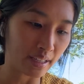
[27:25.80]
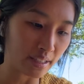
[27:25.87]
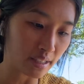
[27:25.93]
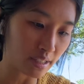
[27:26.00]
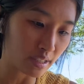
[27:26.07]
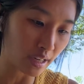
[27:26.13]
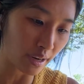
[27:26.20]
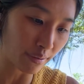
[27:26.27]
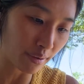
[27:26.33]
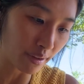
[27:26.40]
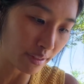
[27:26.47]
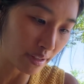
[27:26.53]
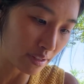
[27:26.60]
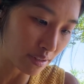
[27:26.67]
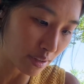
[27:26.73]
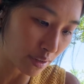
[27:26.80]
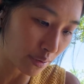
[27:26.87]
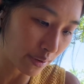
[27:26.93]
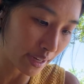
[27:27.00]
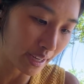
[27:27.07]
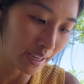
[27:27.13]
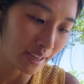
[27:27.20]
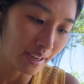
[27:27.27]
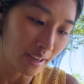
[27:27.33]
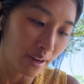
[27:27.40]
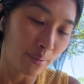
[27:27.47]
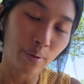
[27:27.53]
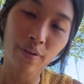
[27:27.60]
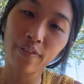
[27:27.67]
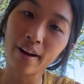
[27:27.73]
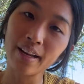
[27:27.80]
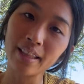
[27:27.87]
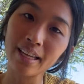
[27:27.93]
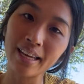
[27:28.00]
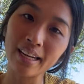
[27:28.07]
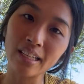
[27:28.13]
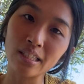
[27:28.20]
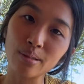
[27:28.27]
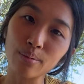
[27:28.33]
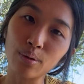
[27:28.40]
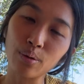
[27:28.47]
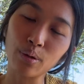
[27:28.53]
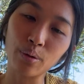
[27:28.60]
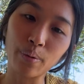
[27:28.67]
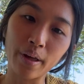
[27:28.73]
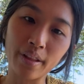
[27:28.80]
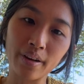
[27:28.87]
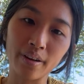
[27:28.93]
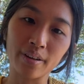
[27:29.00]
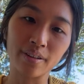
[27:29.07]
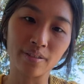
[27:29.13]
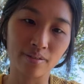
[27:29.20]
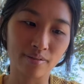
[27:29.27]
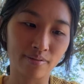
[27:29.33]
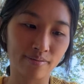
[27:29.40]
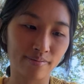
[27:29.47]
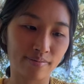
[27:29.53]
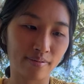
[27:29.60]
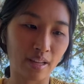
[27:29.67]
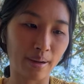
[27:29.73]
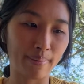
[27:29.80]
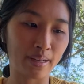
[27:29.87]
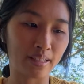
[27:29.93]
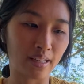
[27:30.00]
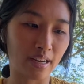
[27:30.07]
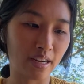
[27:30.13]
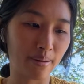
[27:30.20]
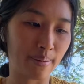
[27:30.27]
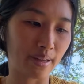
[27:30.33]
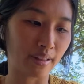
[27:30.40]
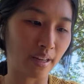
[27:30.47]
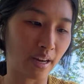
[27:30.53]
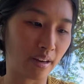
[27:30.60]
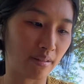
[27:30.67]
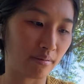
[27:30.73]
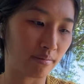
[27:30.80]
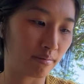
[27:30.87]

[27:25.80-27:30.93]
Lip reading: in general. These are going. We're finally getting some cooler weather. I'm excited about that.